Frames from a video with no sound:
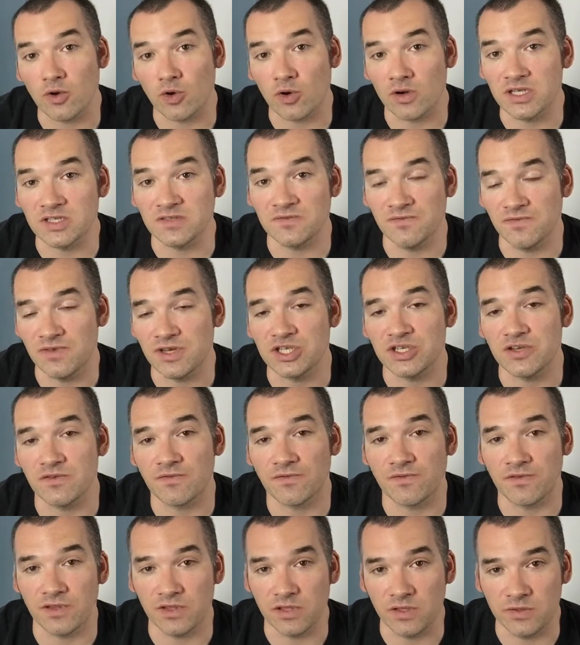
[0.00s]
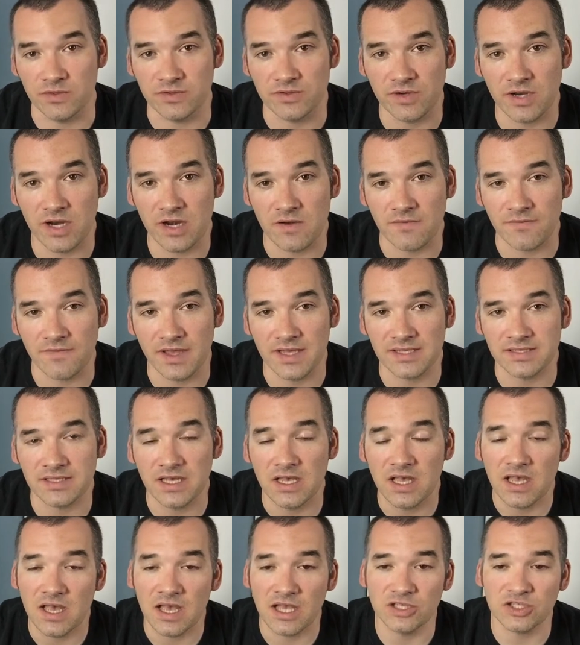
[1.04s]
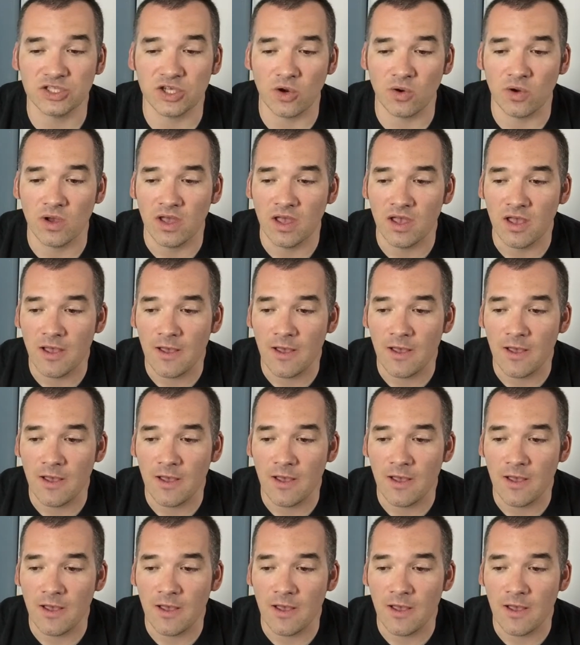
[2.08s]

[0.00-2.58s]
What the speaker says: or his vision for the user interface. And so